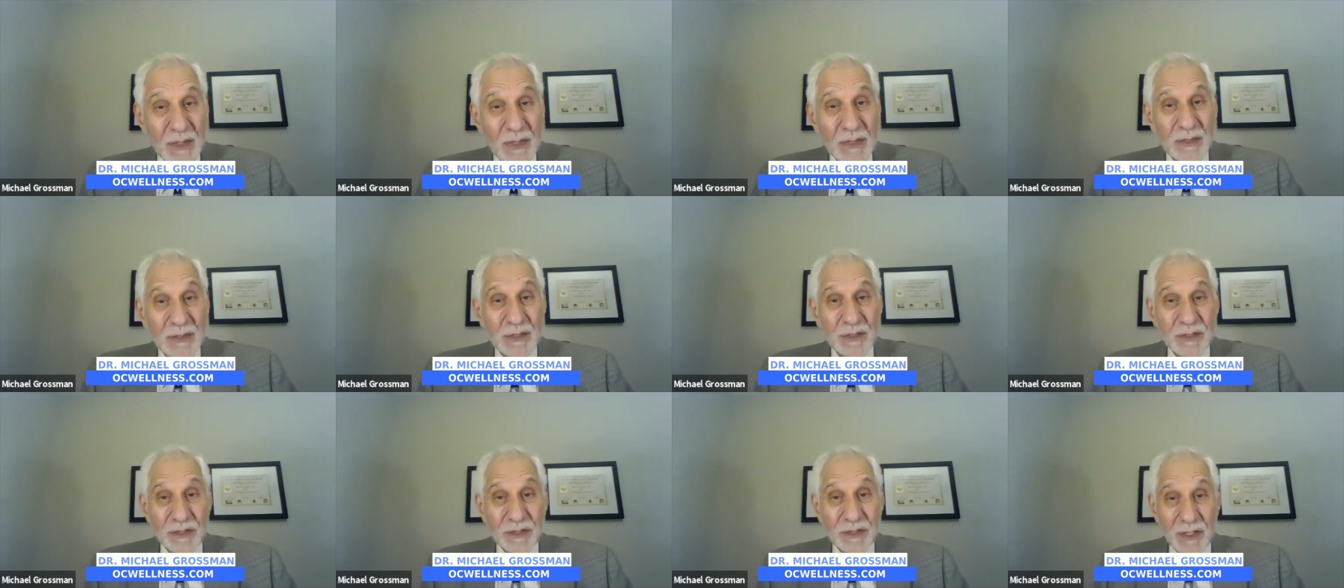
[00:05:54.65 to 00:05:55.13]

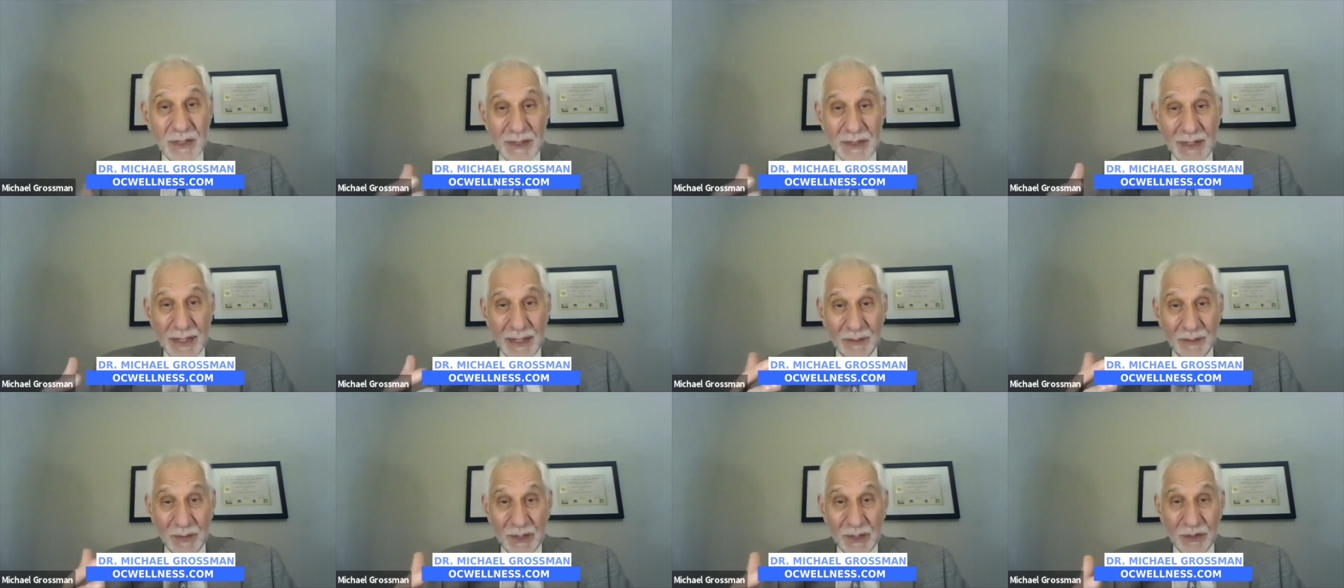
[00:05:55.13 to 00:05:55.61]
sun
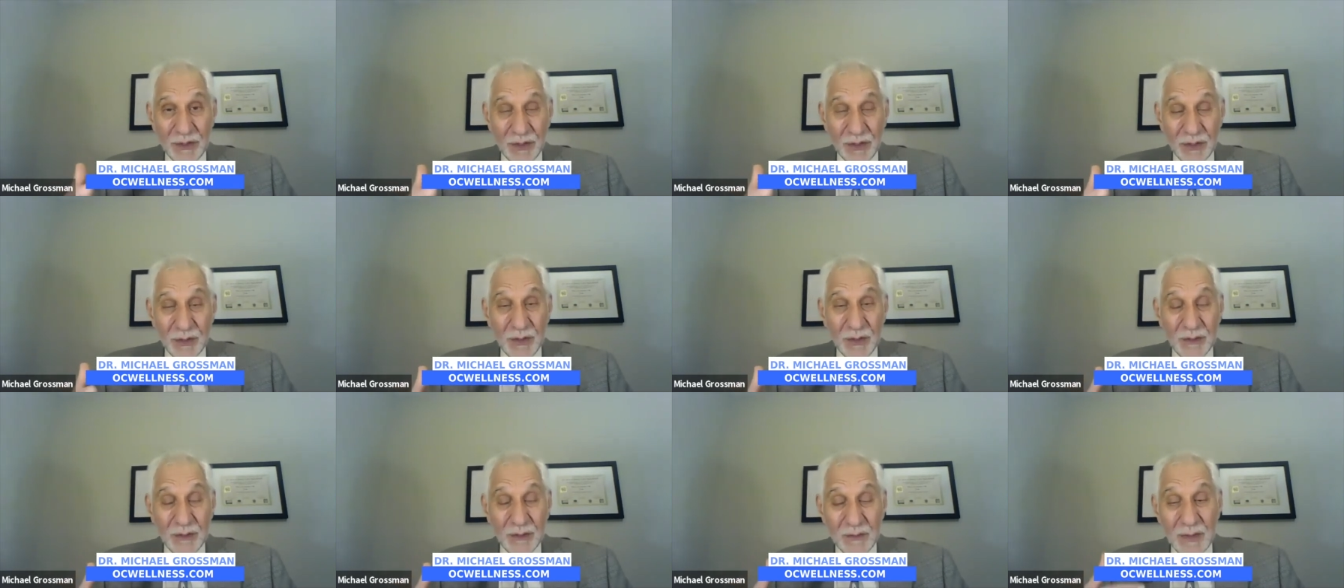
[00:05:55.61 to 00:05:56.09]

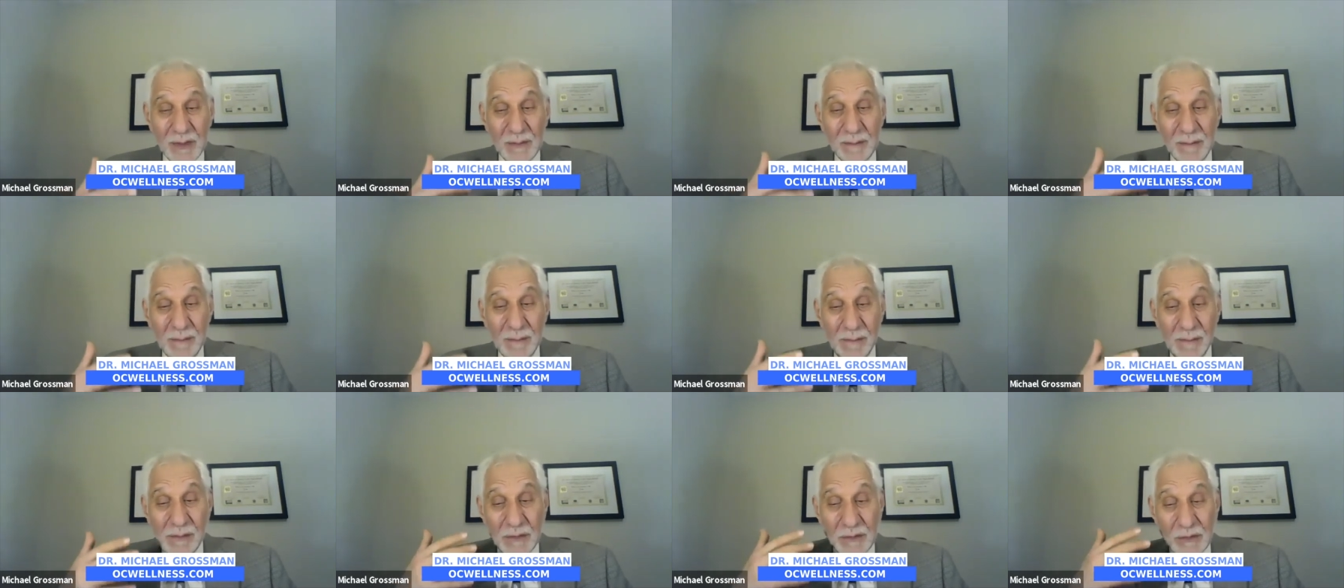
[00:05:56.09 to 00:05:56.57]
damage,
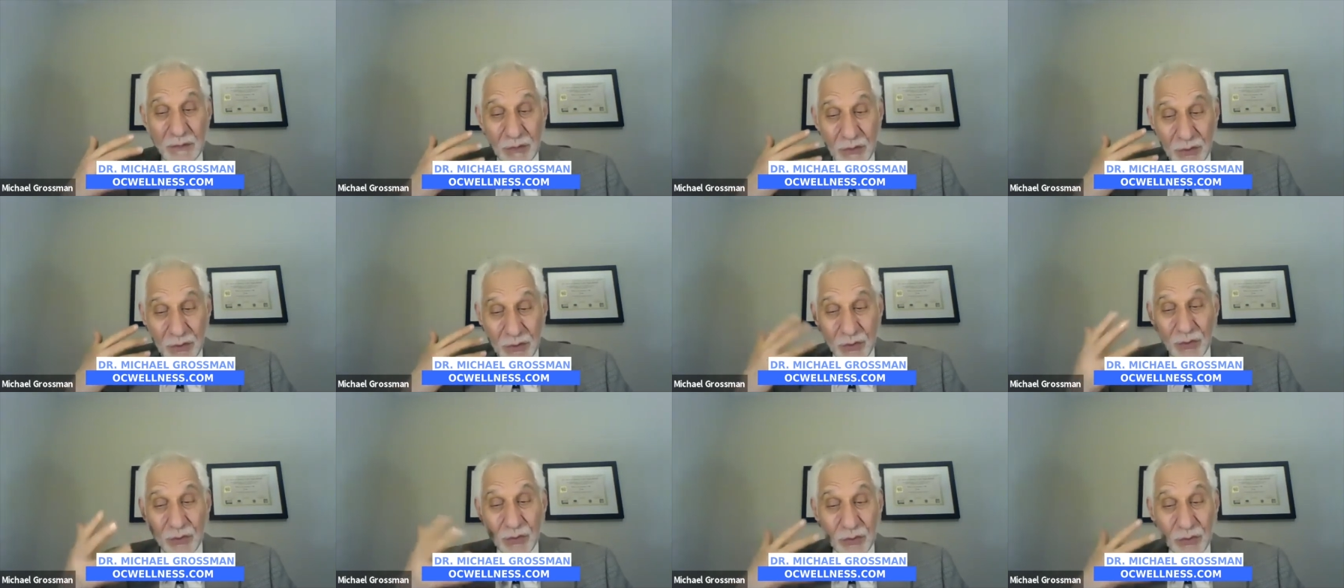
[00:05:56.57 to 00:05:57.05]

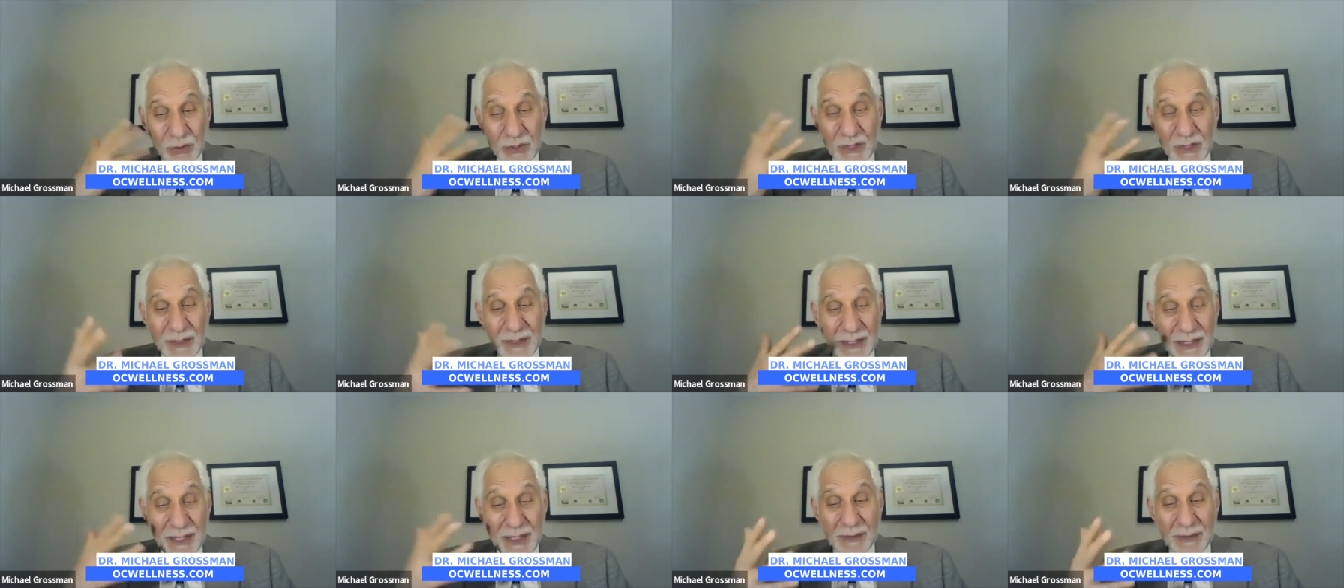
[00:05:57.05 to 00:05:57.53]
you
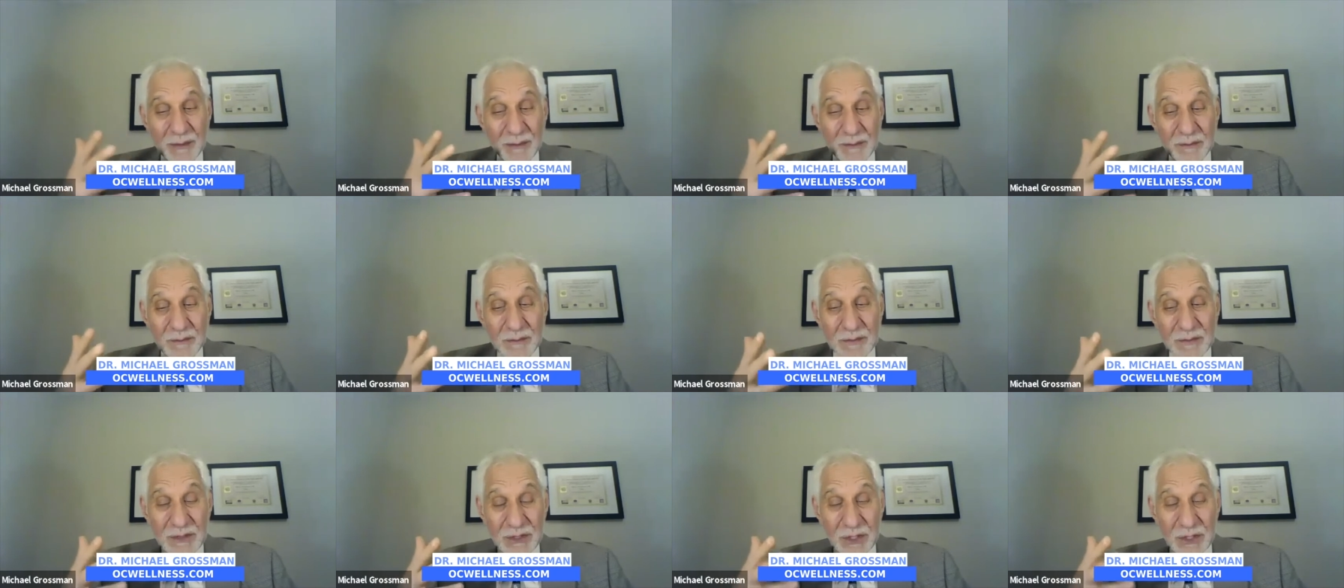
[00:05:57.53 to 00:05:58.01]
can get
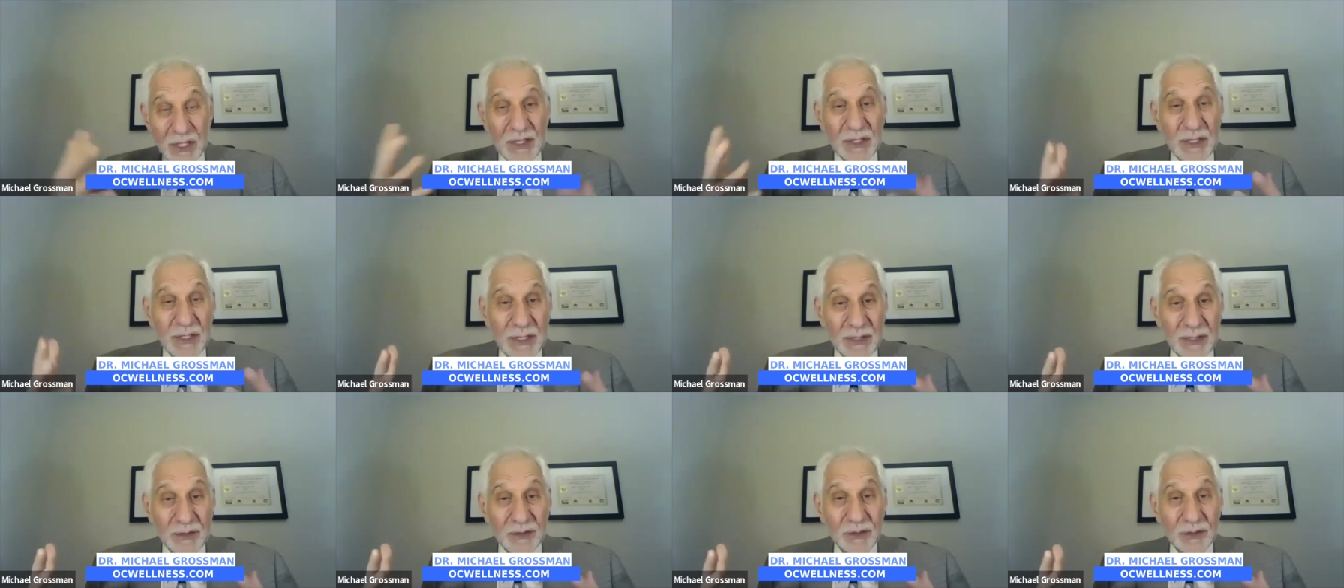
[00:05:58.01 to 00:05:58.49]
skin
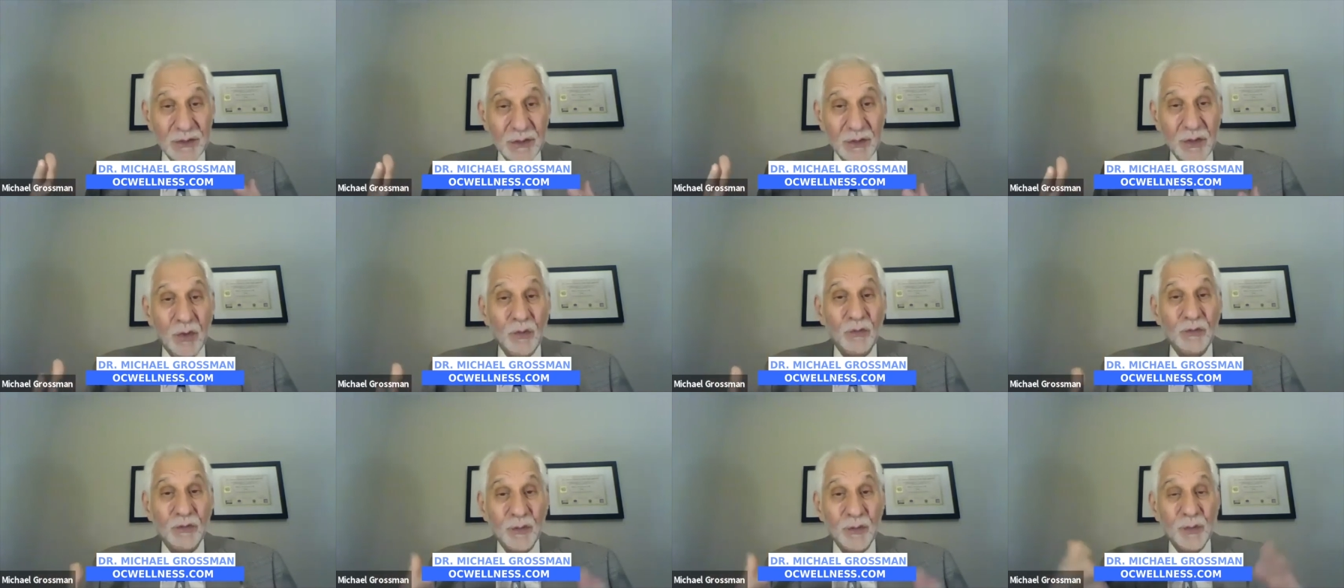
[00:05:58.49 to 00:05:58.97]
cancer
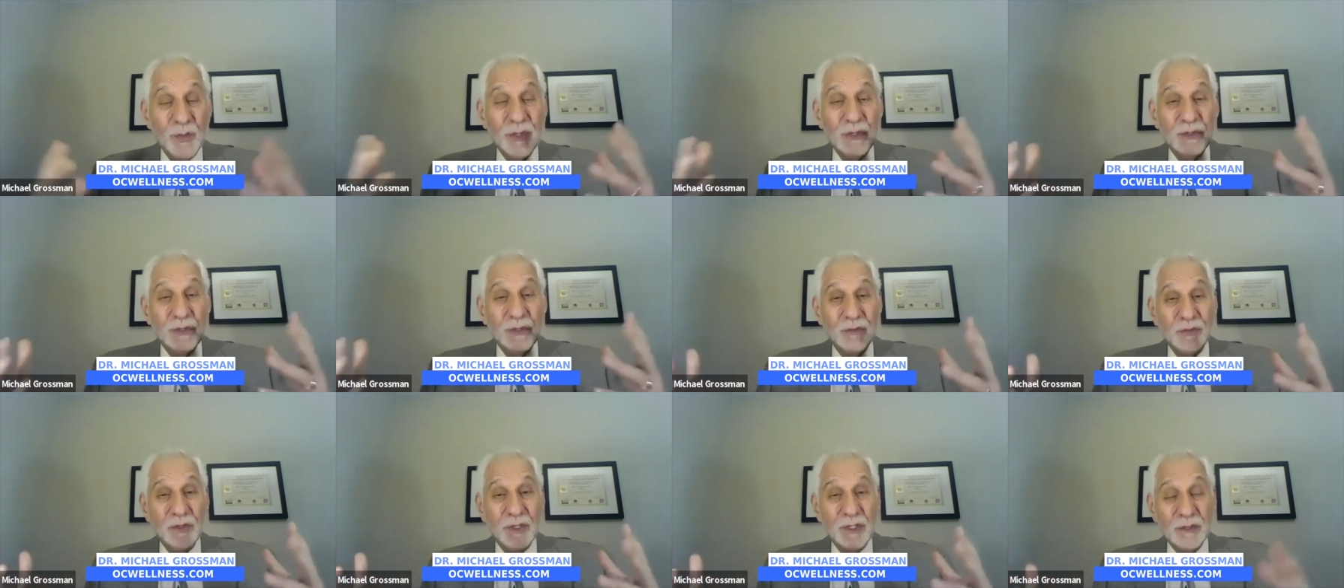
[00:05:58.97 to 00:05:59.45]
over a
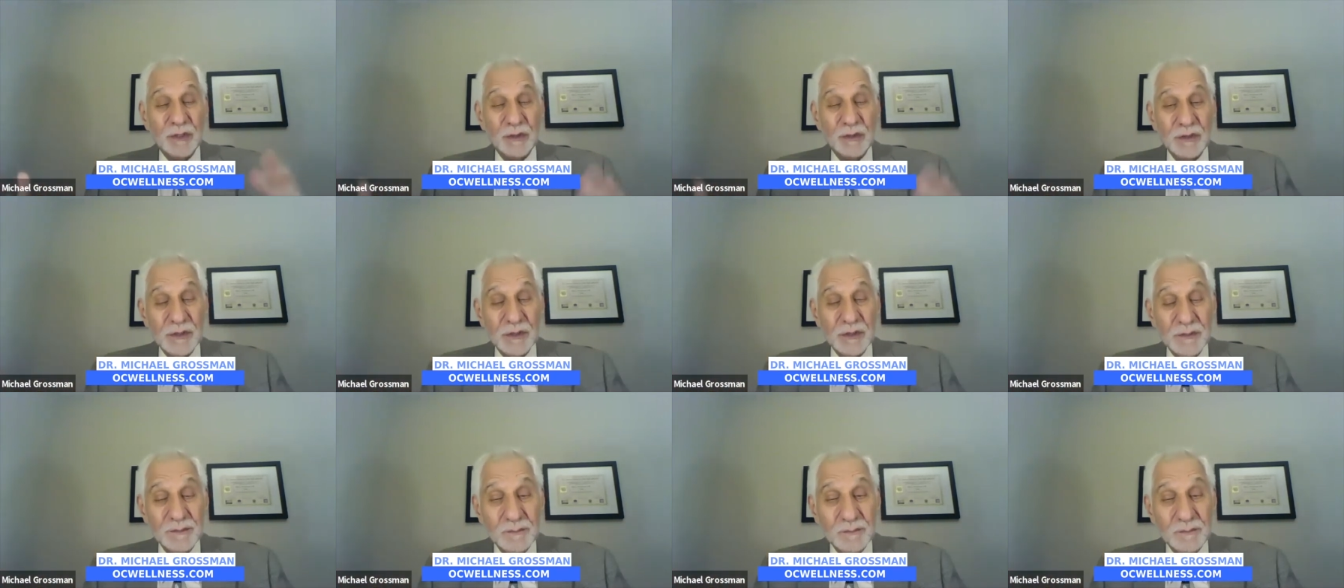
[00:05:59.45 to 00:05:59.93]
period of
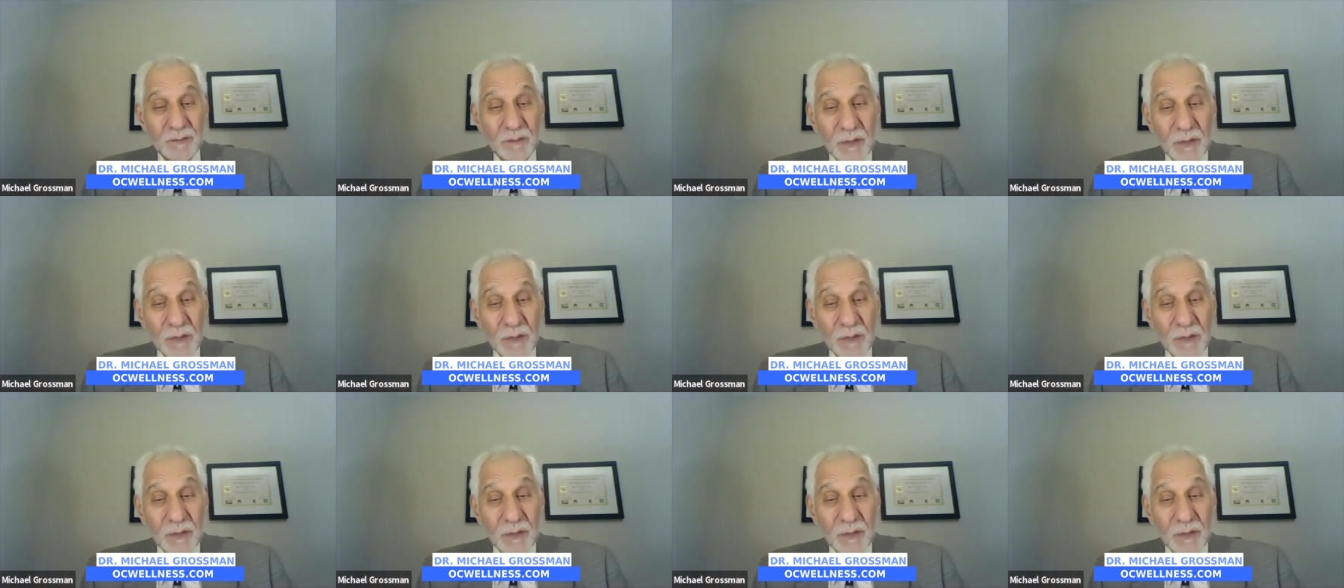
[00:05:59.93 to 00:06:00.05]
years.